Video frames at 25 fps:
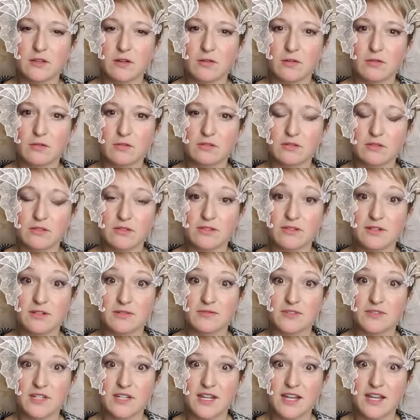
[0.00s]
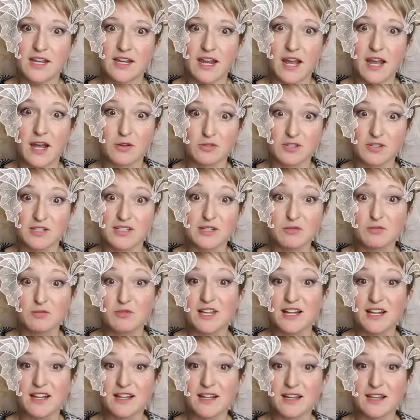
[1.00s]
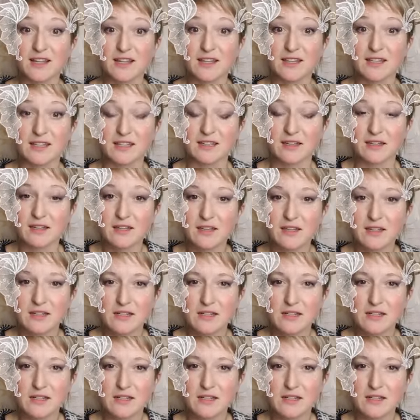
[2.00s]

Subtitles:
the whole of today, and how to deal with that kind of thing,